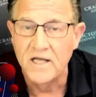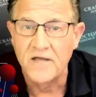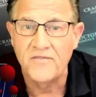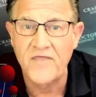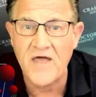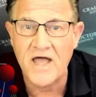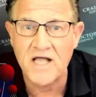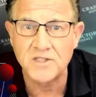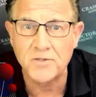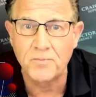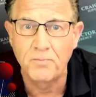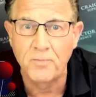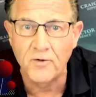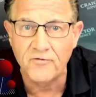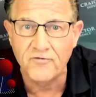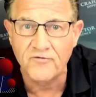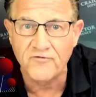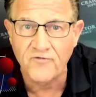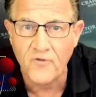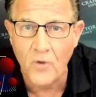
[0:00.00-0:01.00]
That's
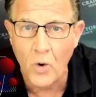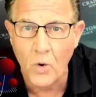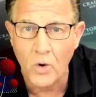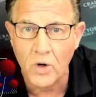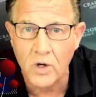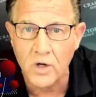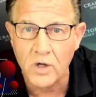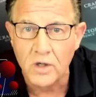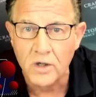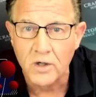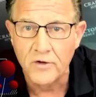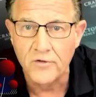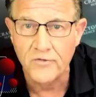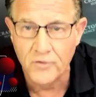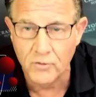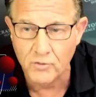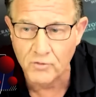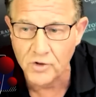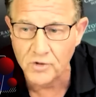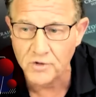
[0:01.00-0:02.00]
before the
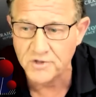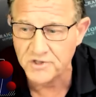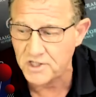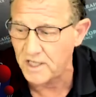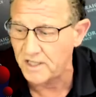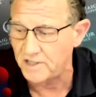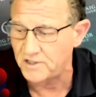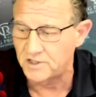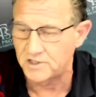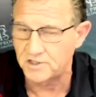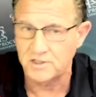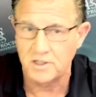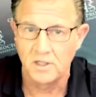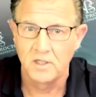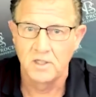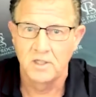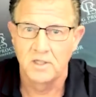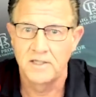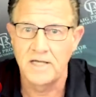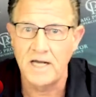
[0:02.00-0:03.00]
rule changes.
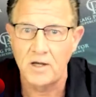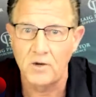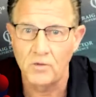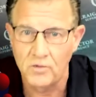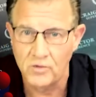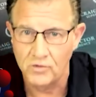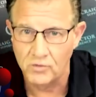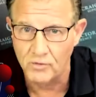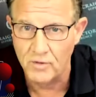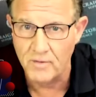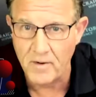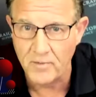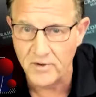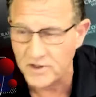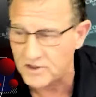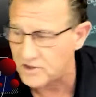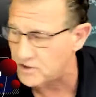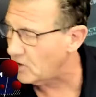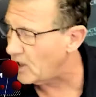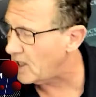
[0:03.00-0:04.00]
Now, remember
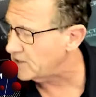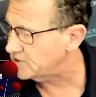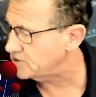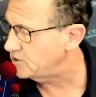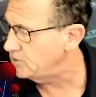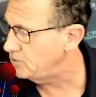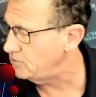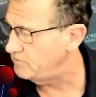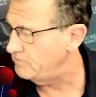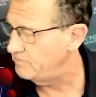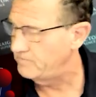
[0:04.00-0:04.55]
this lawsuit?